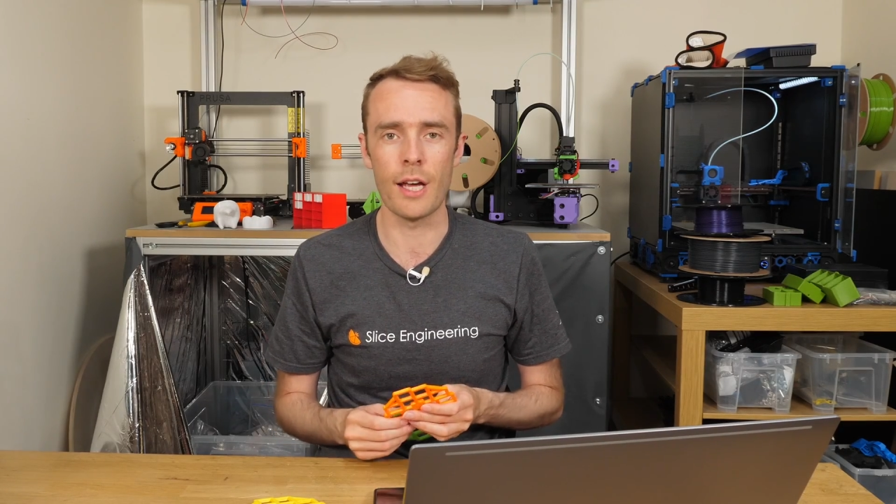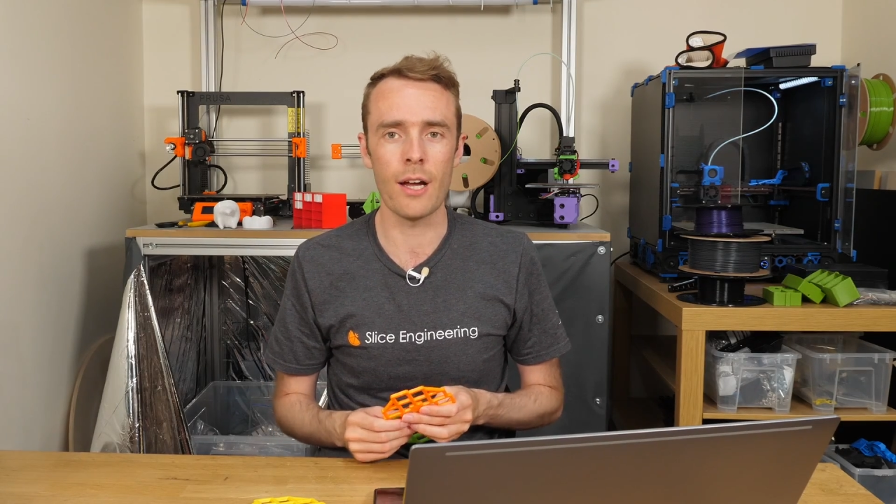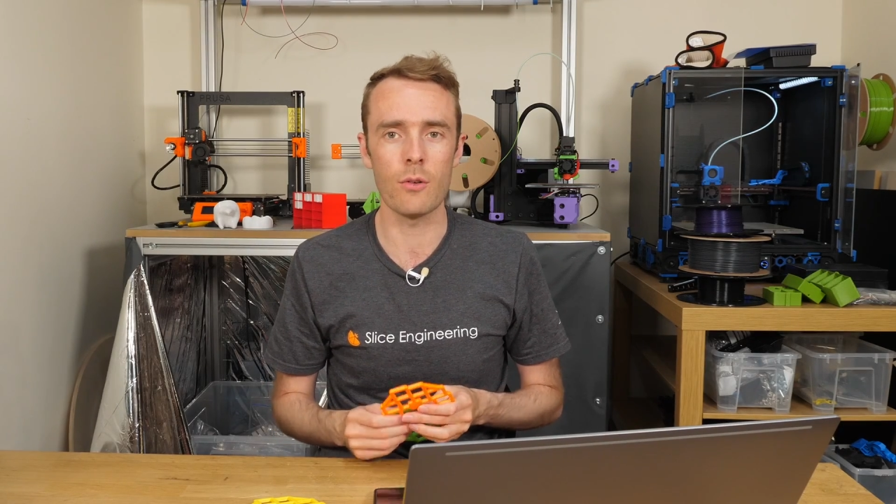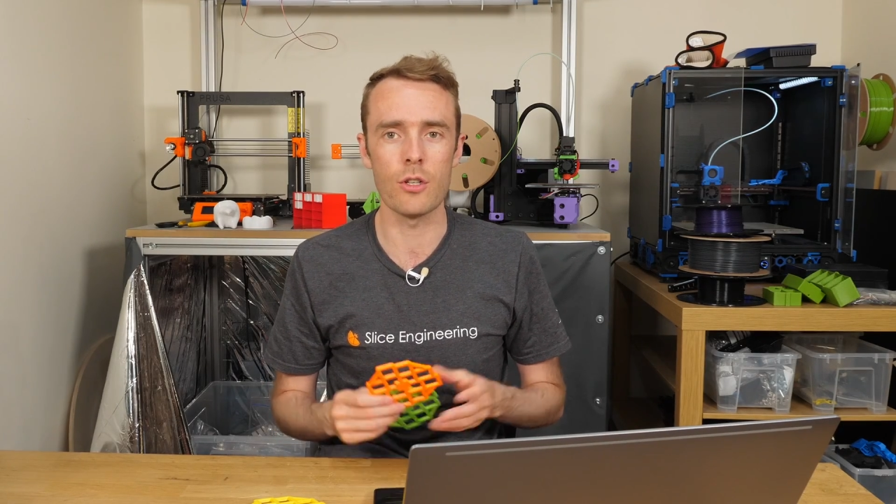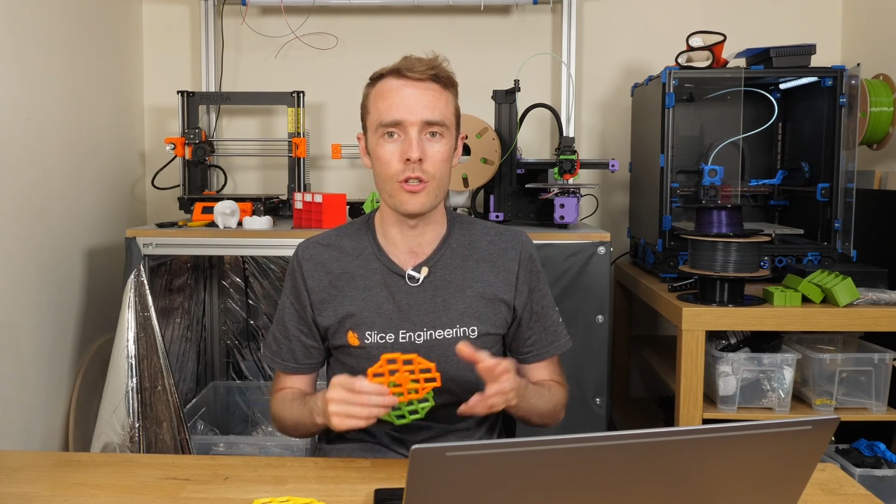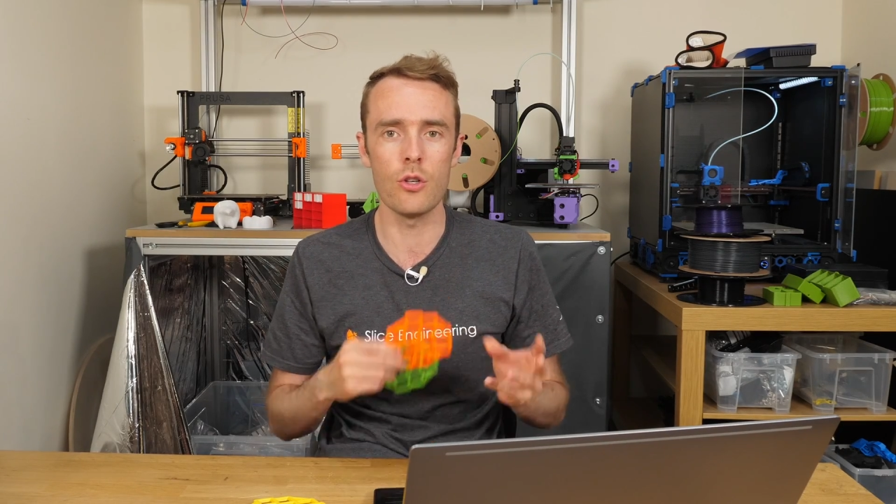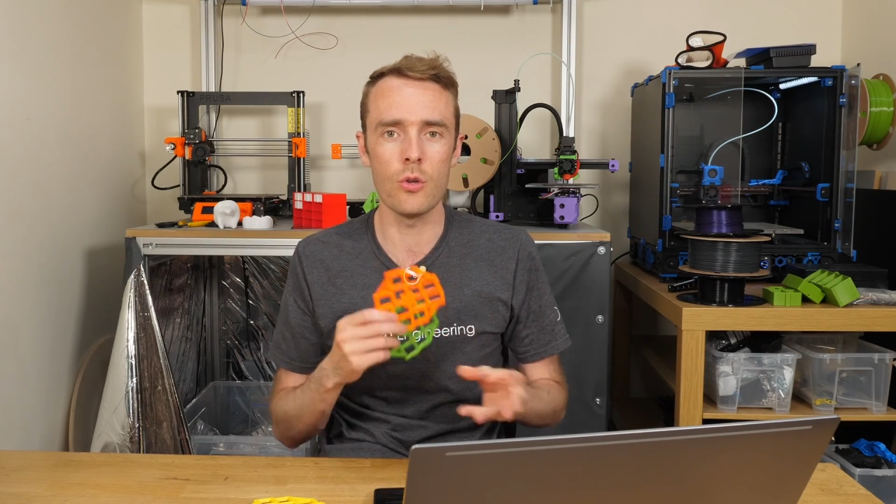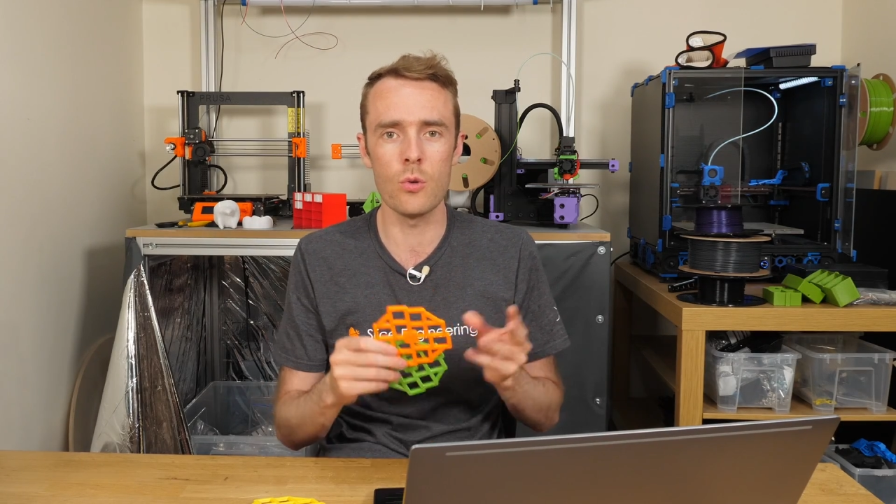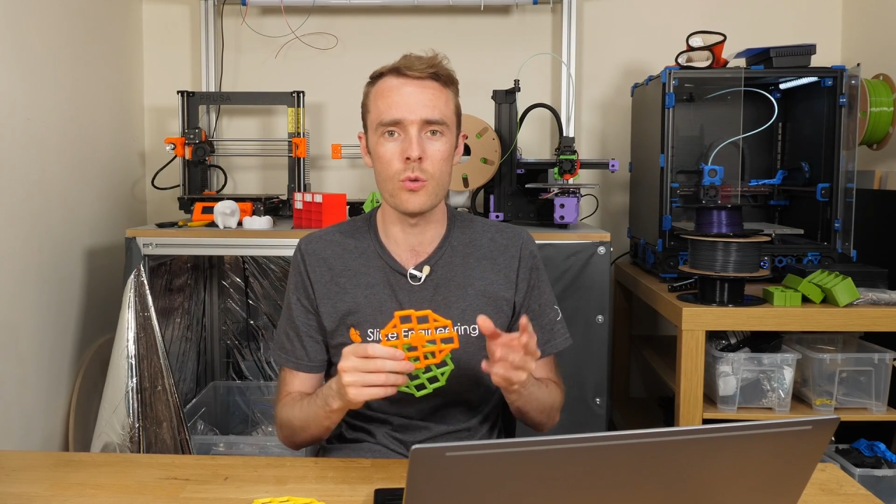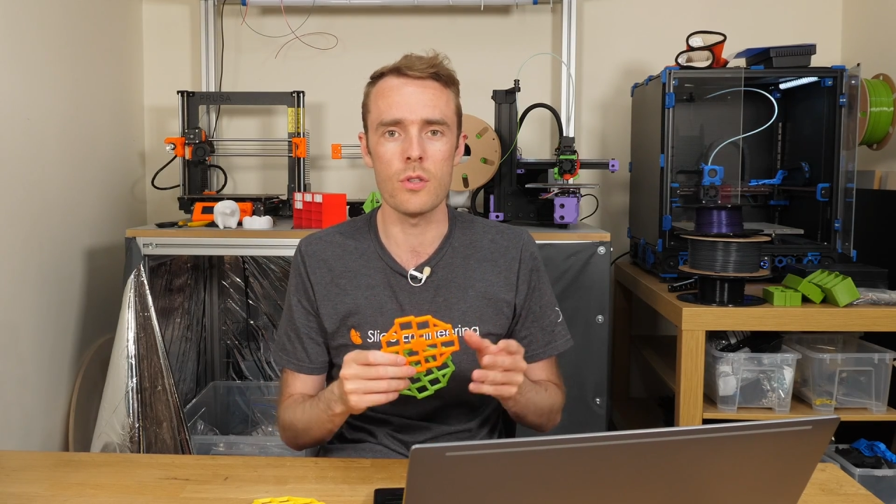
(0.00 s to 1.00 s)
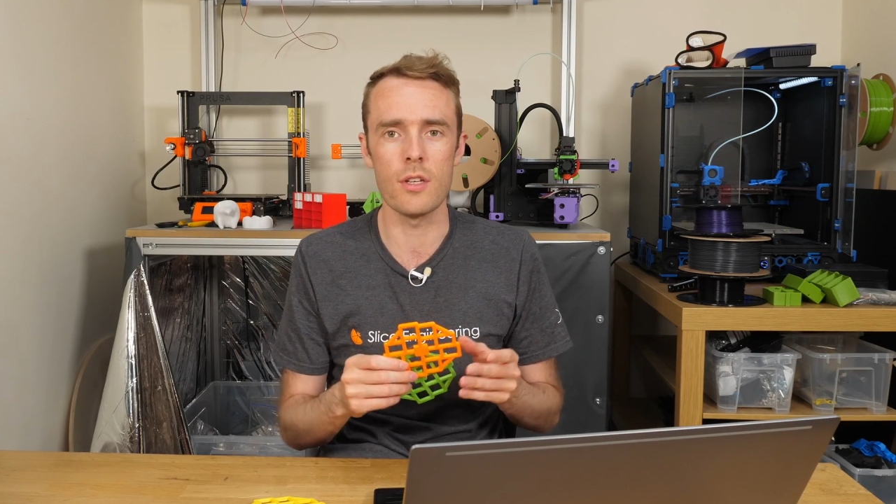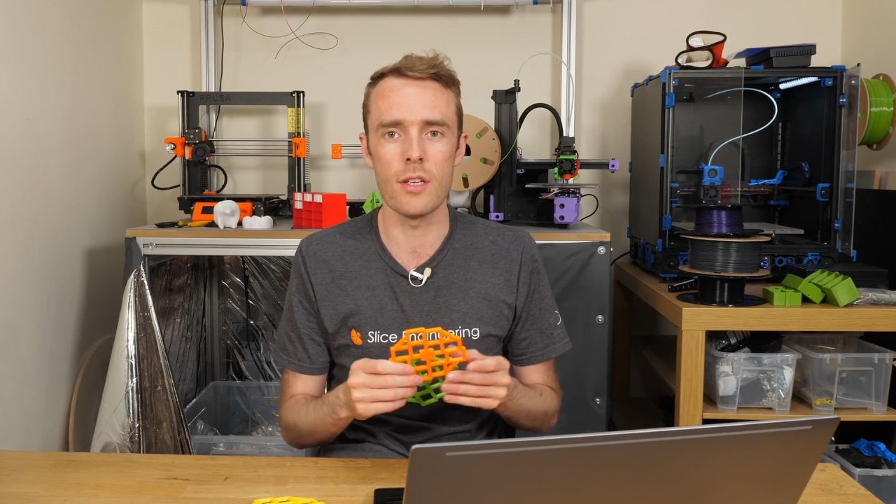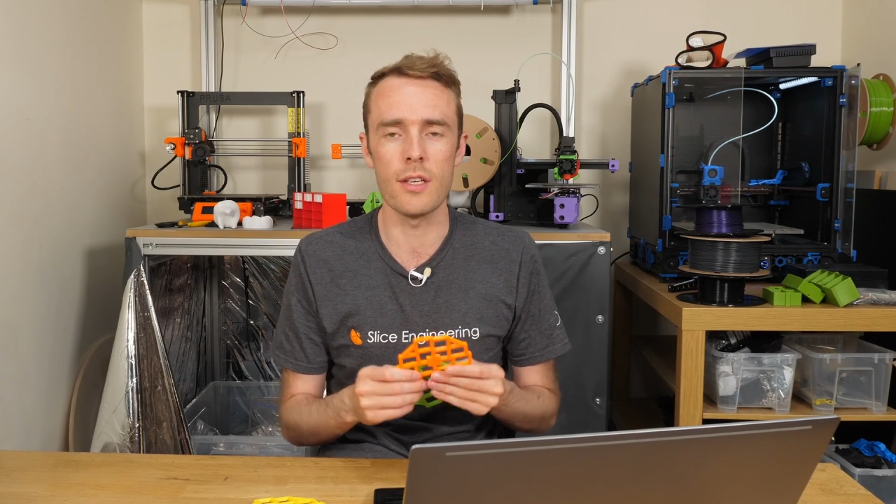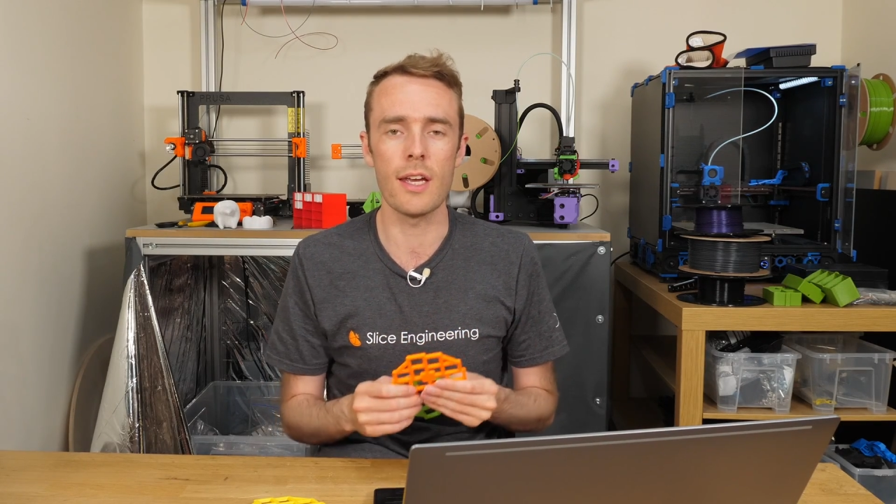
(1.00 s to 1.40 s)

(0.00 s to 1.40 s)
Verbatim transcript: how to use the